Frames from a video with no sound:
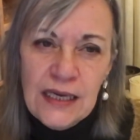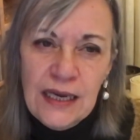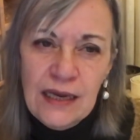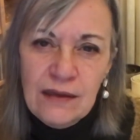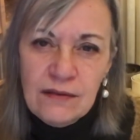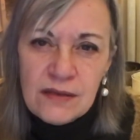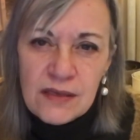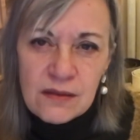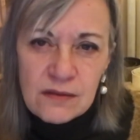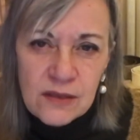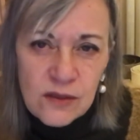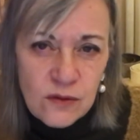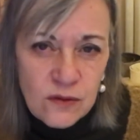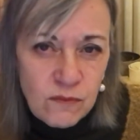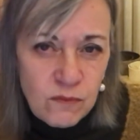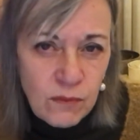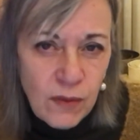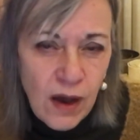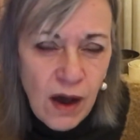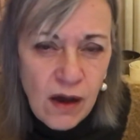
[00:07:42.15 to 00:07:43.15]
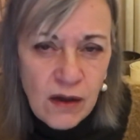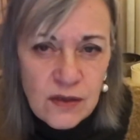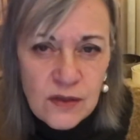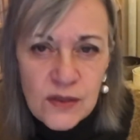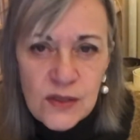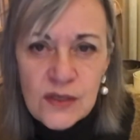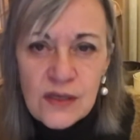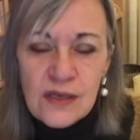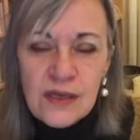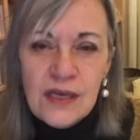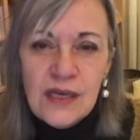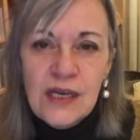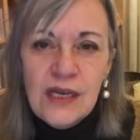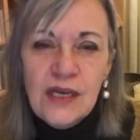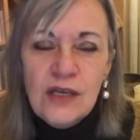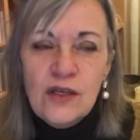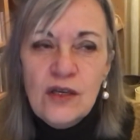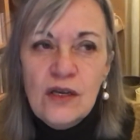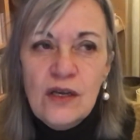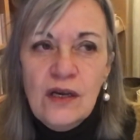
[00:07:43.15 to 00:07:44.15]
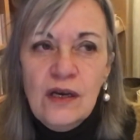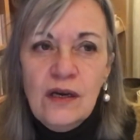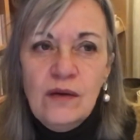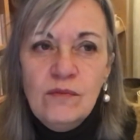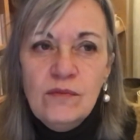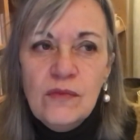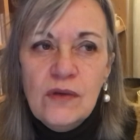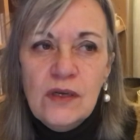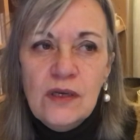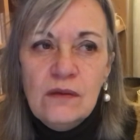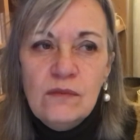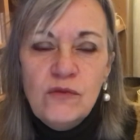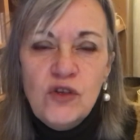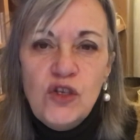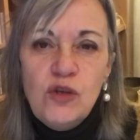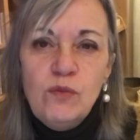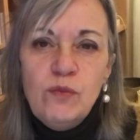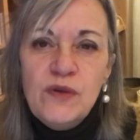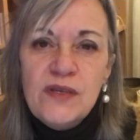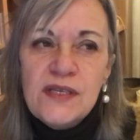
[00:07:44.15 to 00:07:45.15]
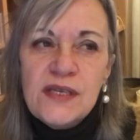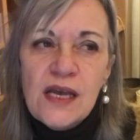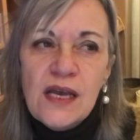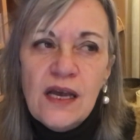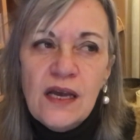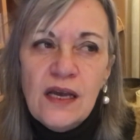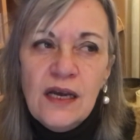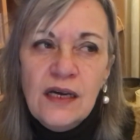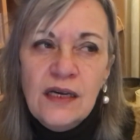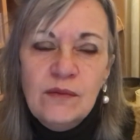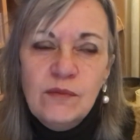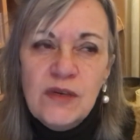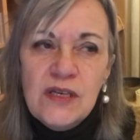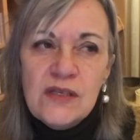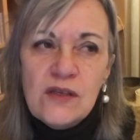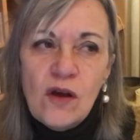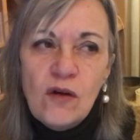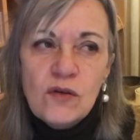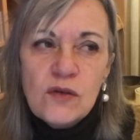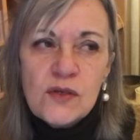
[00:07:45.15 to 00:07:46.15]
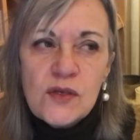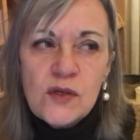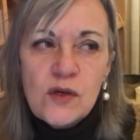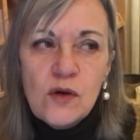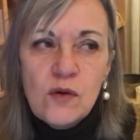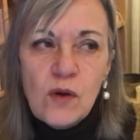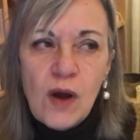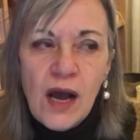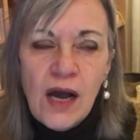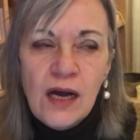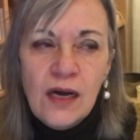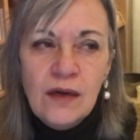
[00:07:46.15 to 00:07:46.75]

And sort of Mars and Jupiter is also